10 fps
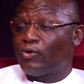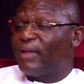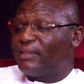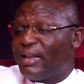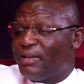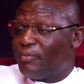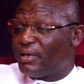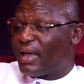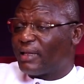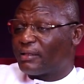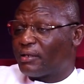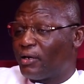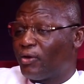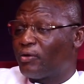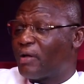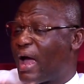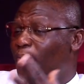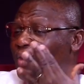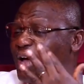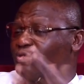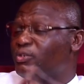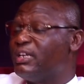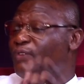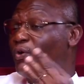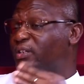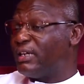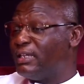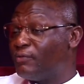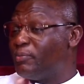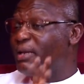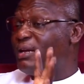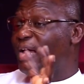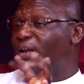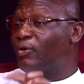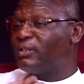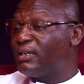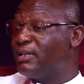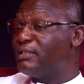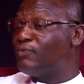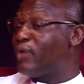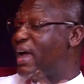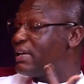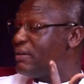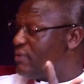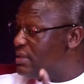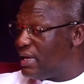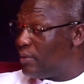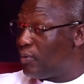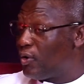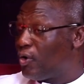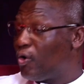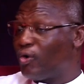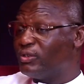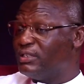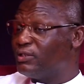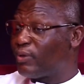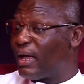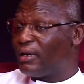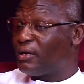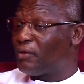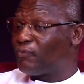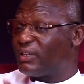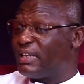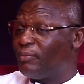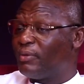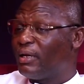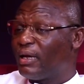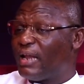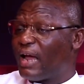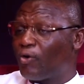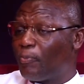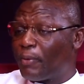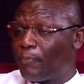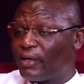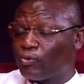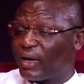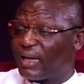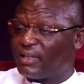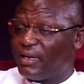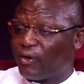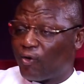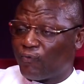You are telling me that I should give alternative, meaning that the alternative we are giving them all this while for them, they are not prepared to cut any